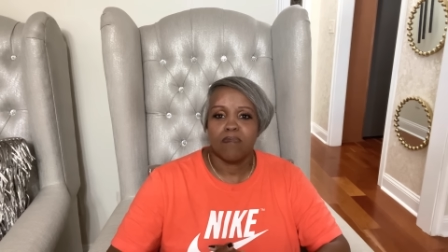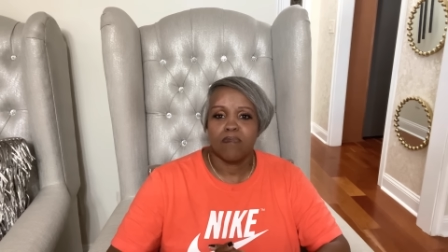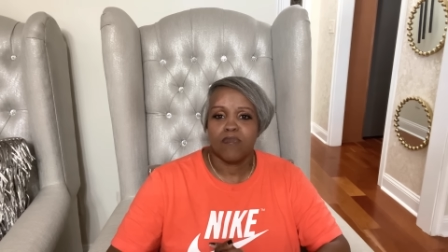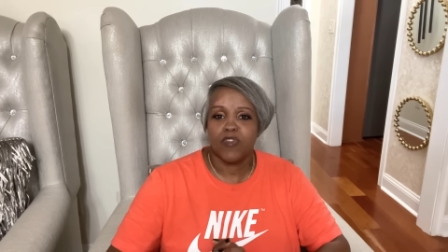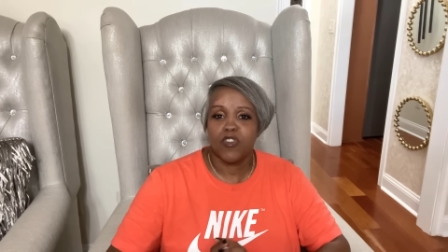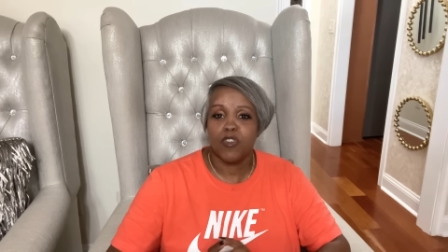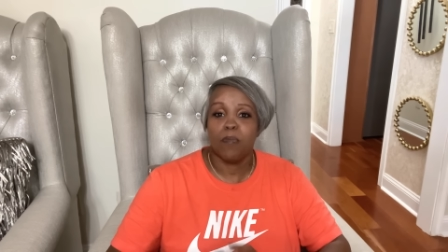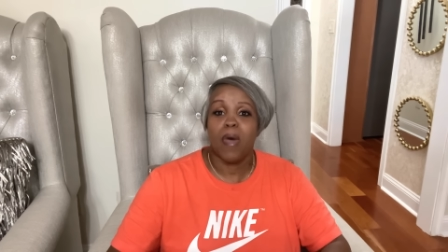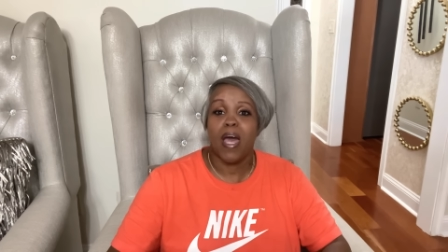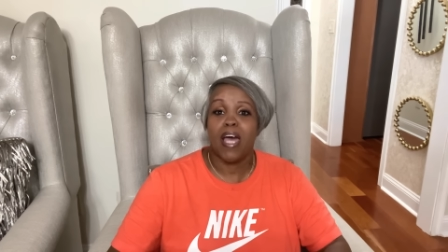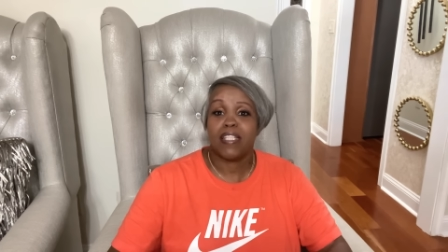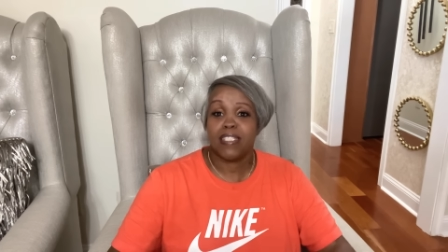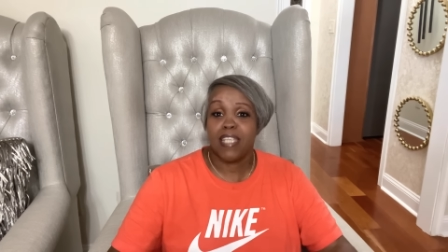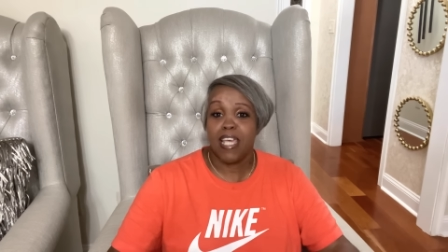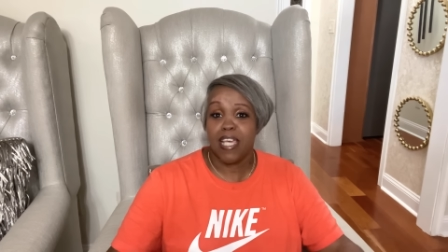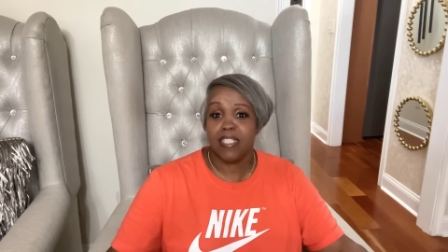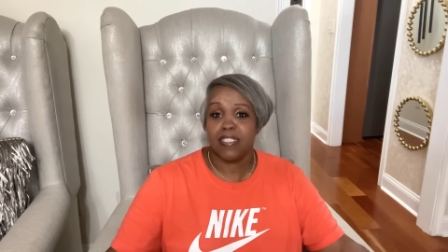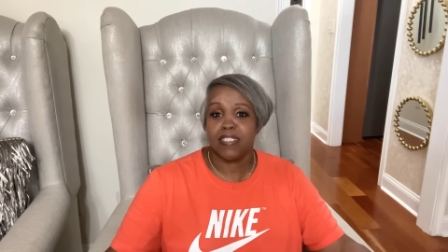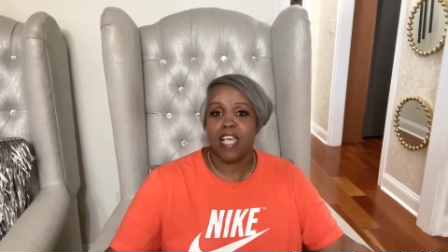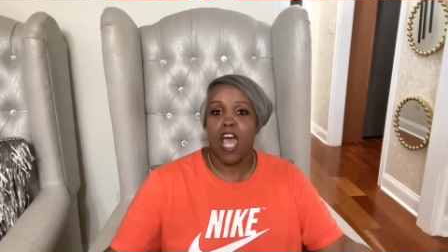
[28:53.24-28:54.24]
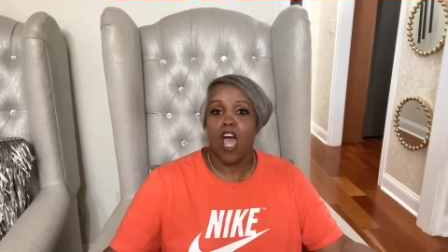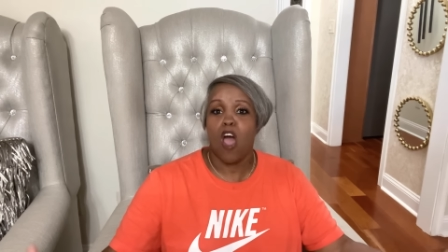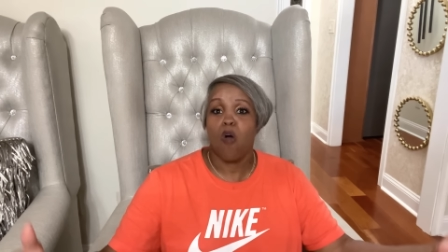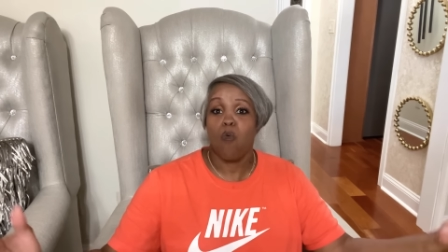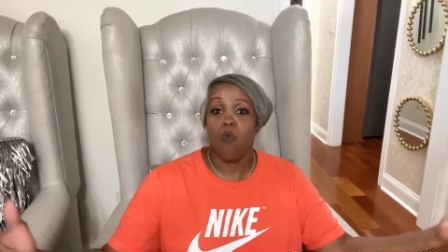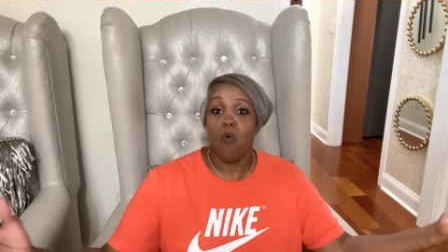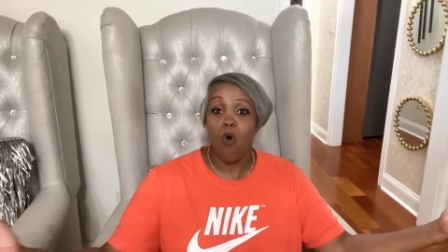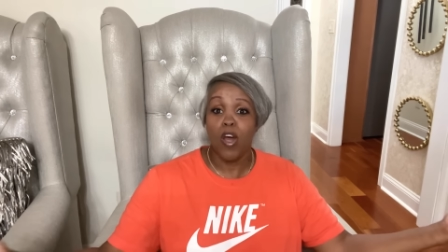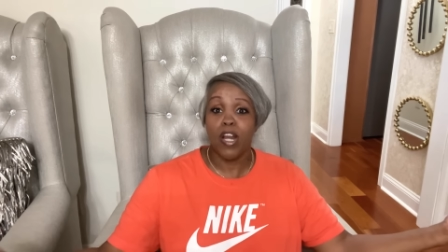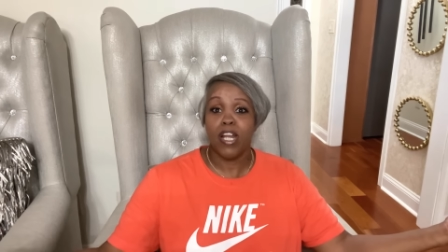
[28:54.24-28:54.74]
to my taste how I
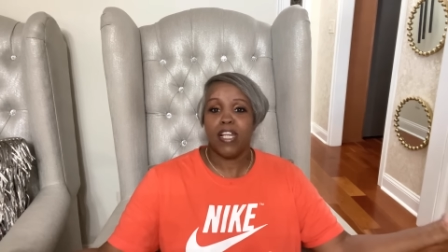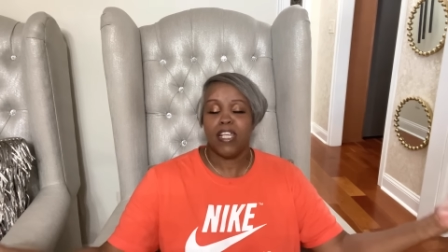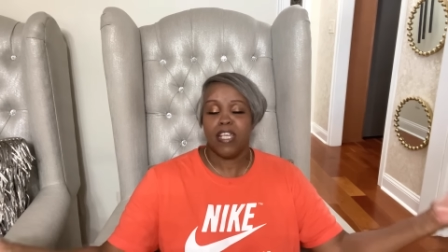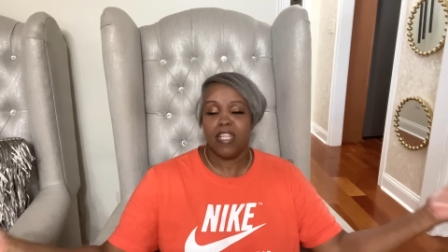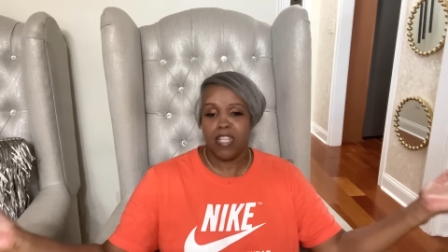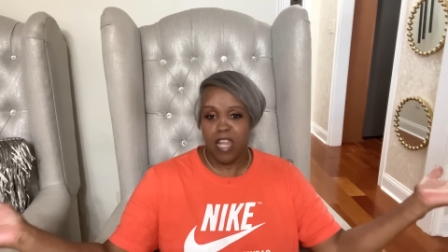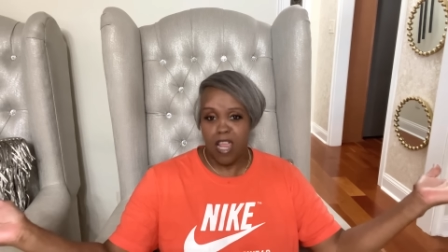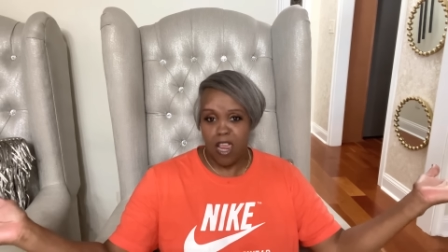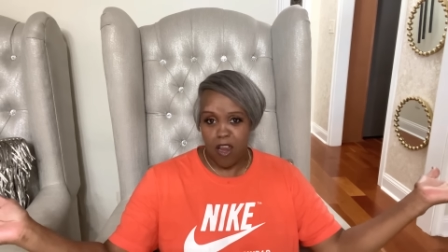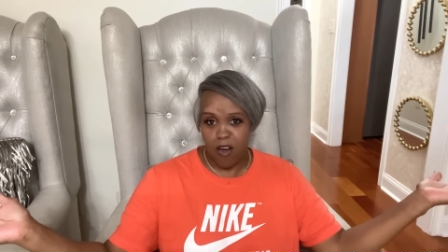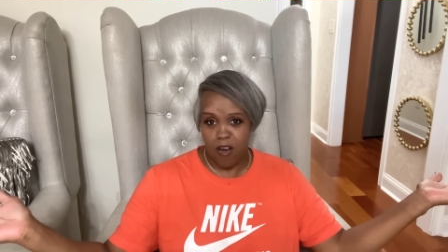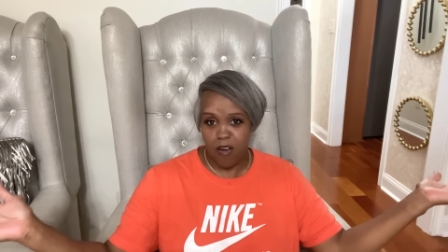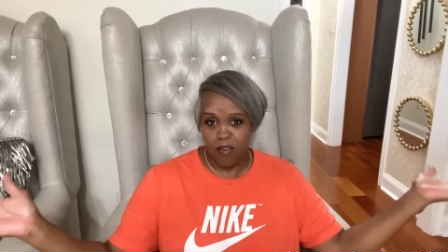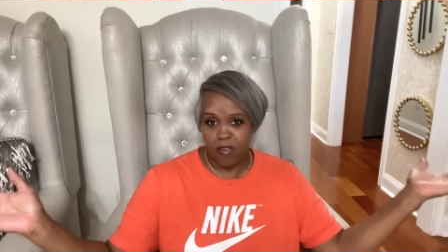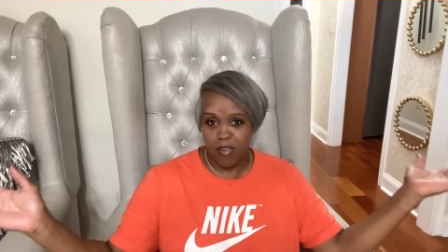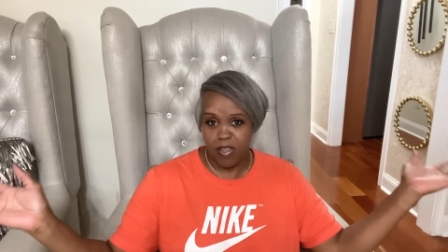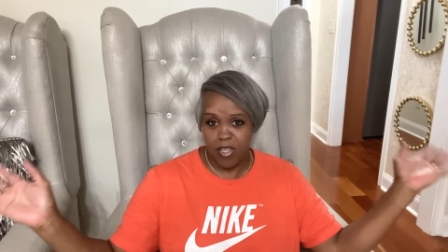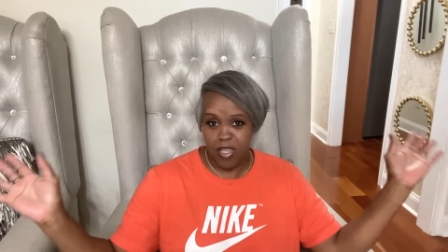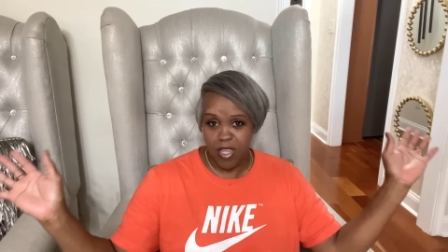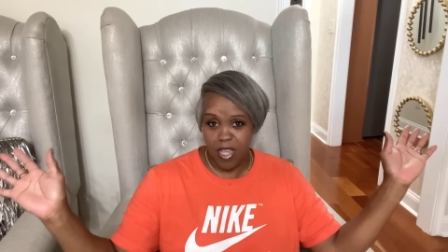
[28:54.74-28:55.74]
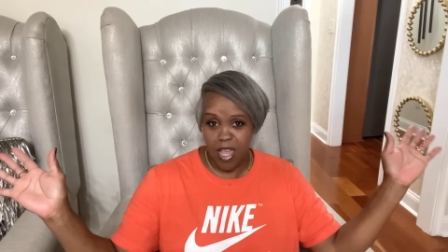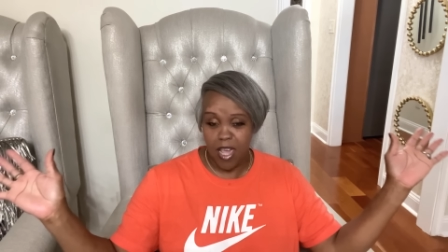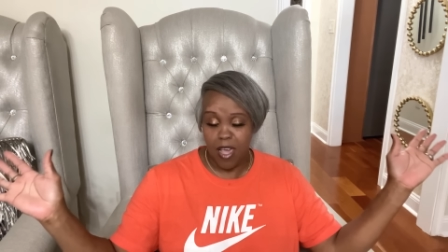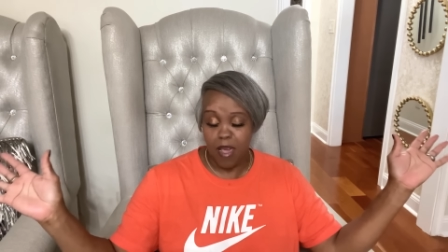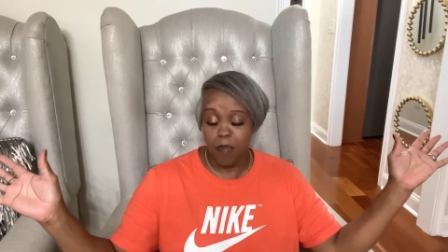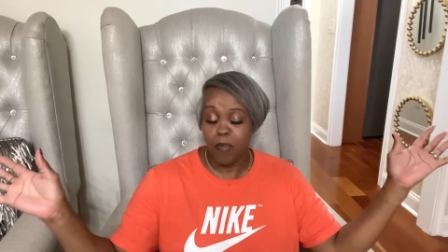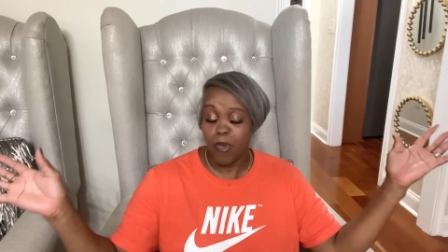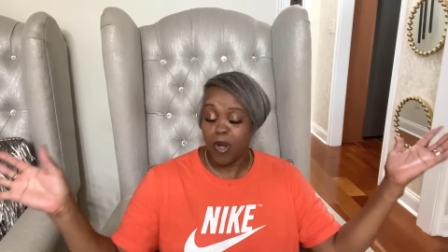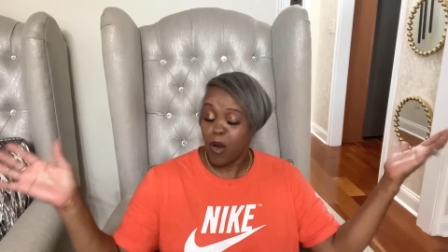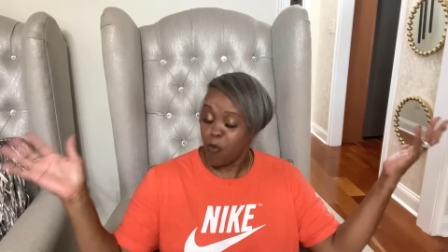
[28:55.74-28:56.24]
want it in there
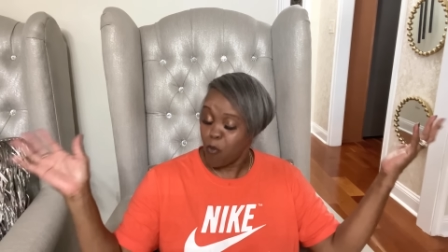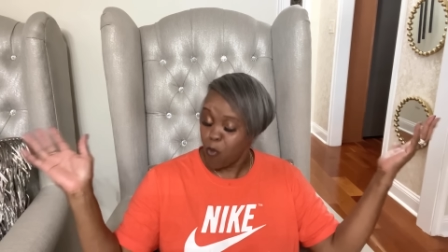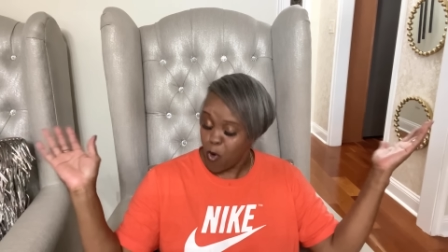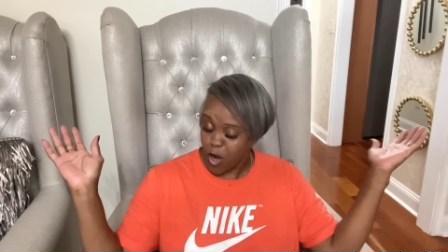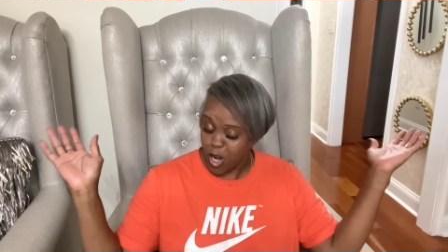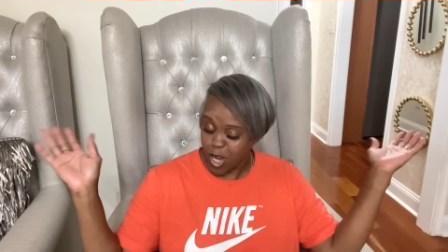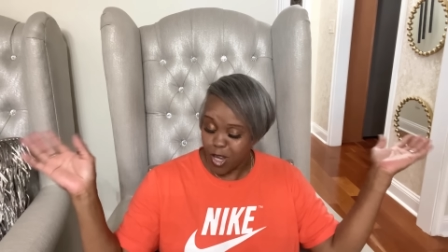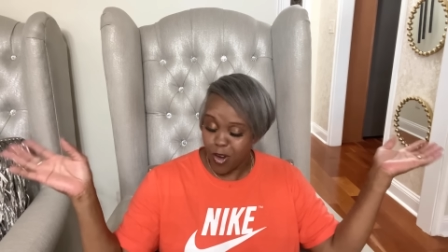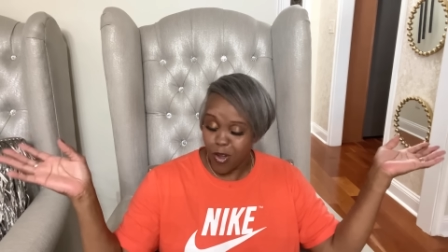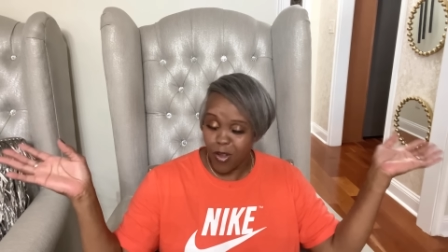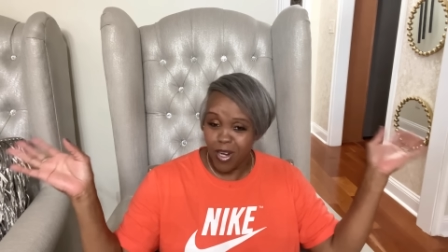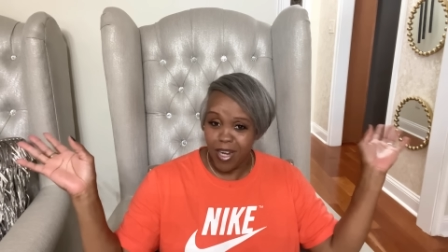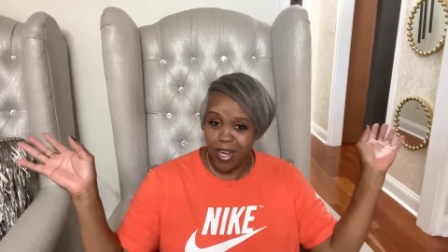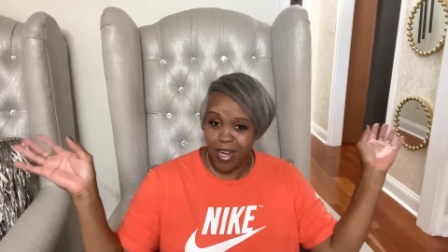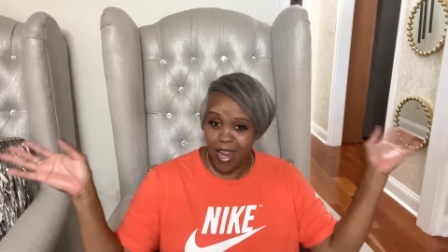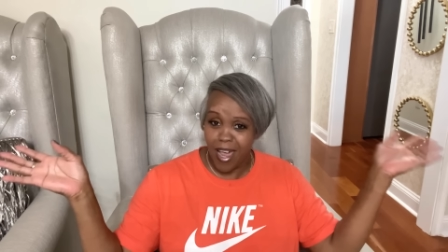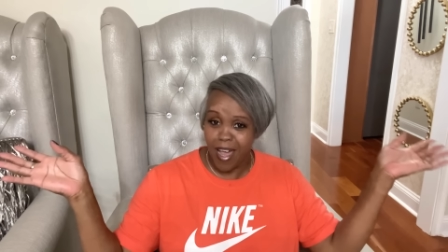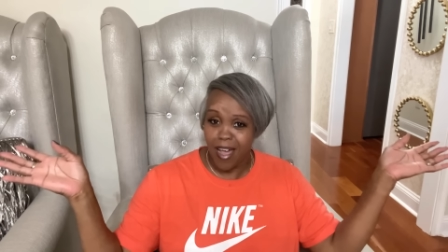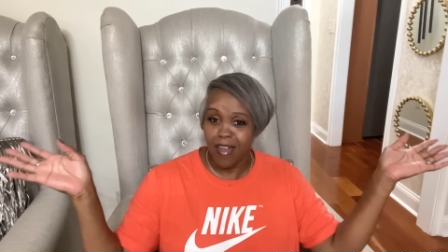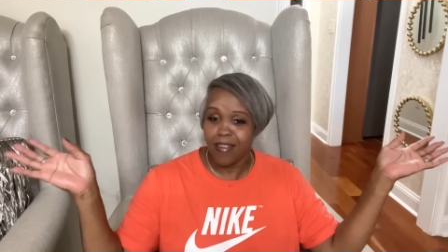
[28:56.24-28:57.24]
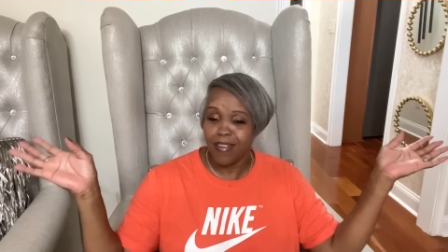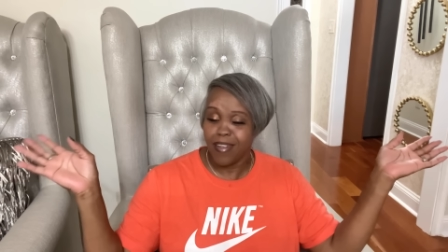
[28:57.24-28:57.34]
yet, but I'm working on it now.